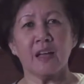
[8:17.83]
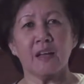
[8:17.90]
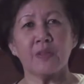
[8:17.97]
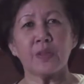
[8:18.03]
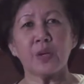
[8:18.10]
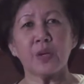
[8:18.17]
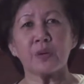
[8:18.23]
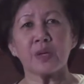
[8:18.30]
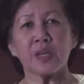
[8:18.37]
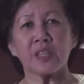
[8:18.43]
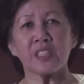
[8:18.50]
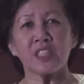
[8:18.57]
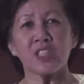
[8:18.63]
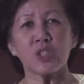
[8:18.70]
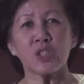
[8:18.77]
though
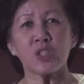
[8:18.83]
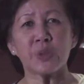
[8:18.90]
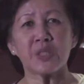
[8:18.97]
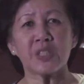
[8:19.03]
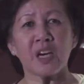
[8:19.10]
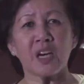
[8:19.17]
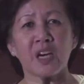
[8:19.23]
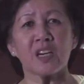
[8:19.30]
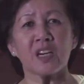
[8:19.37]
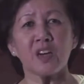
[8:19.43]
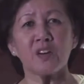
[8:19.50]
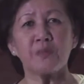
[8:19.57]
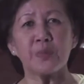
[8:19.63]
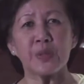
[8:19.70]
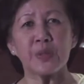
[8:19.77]
constitute the heart
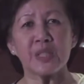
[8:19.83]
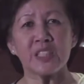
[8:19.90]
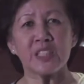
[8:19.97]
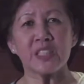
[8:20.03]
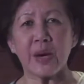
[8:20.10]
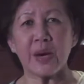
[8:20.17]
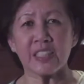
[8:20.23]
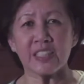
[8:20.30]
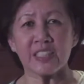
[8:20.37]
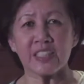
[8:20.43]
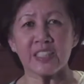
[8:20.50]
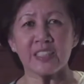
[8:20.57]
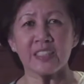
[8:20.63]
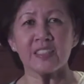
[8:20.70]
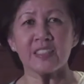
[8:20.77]
of Buddhist
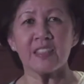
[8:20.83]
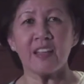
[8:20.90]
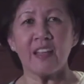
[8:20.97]
practices